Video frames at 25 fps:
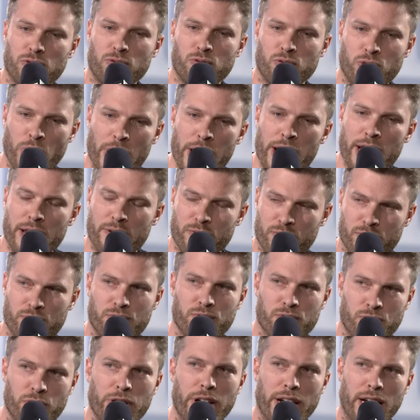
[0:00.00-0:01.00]
really,
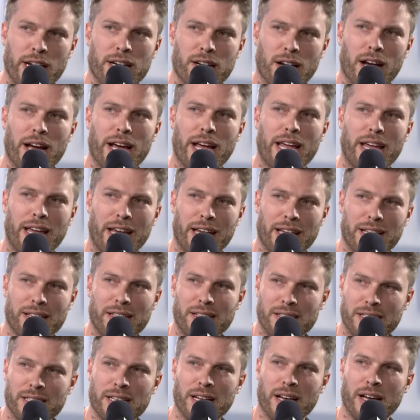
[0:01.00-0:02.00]
really like
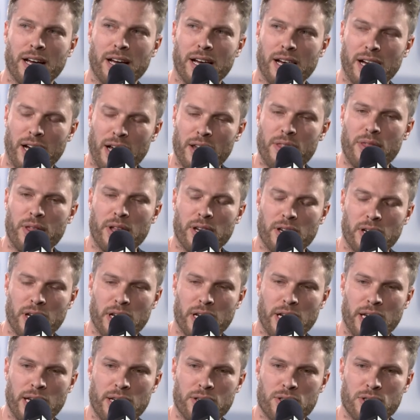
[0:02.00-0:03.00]
it. Yeah, I think
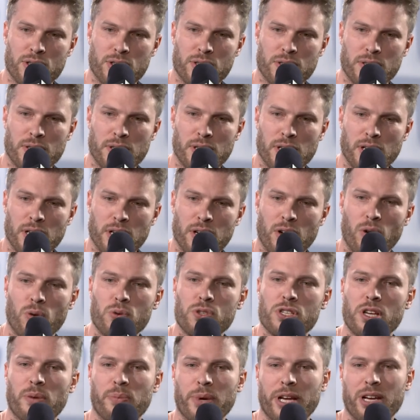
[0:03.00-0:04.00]
that it's...
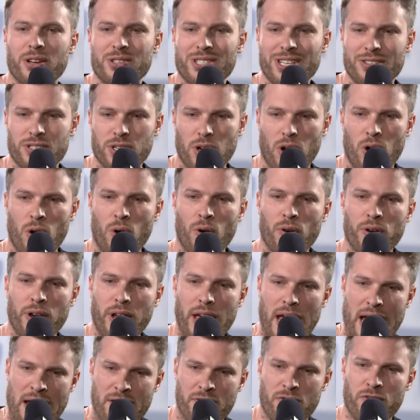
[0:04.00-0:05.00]
Also, because it's
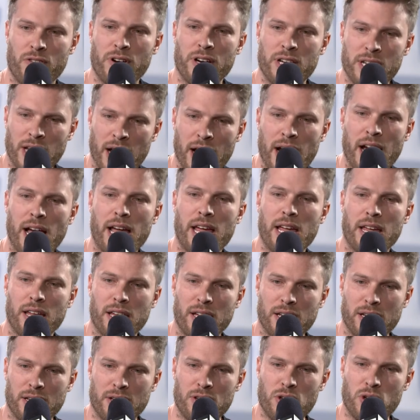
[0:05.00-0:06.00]
on every day,
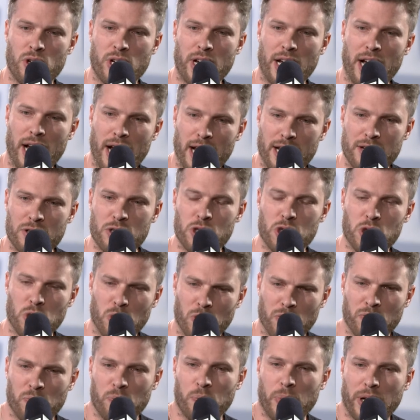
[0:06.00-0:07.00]
you can
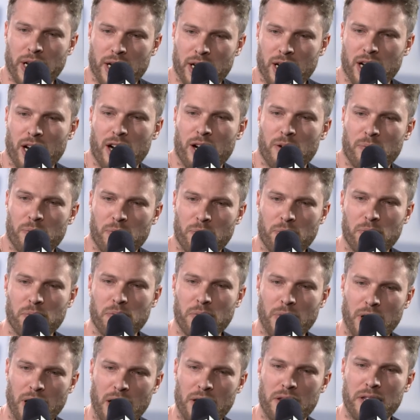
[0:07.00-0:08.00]
sort of
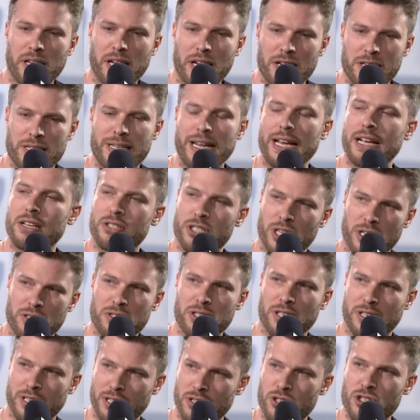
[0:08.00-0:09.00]
become, I think, addicted
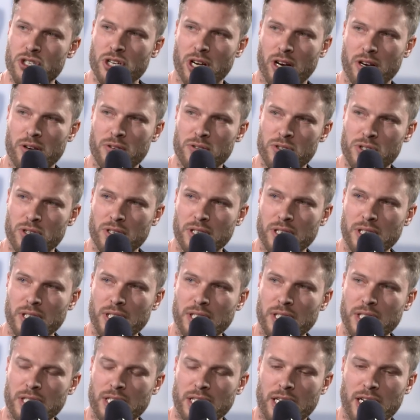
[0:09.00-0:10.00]
to these shows.
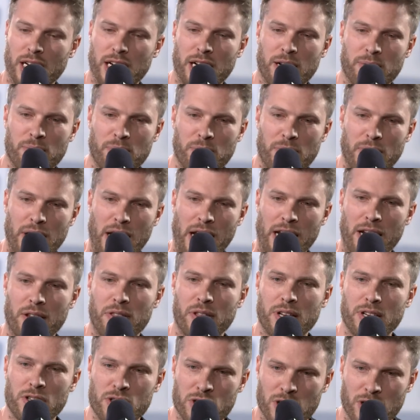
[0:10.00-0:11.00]
And I
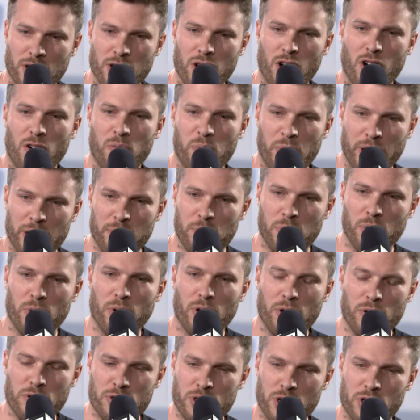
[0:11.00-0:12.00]
think there's a lot of
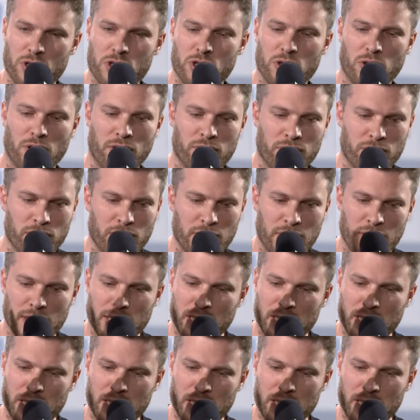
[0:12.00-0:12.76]
people who just sort of